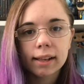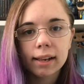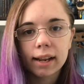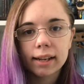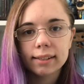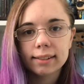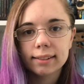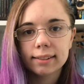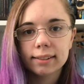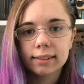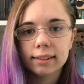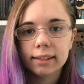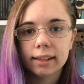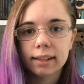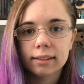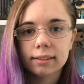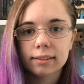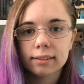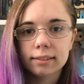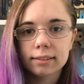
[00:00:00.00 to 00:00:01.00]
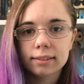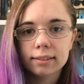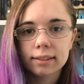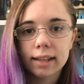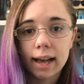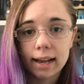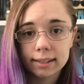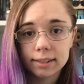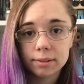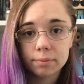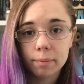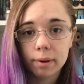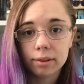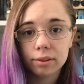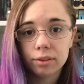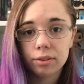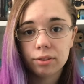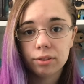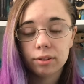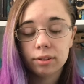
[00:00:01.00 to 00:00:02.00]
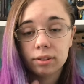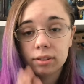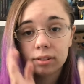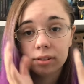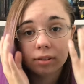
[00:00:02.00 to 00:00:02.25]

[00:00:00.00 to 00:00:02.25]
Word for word: that I didn't get last month.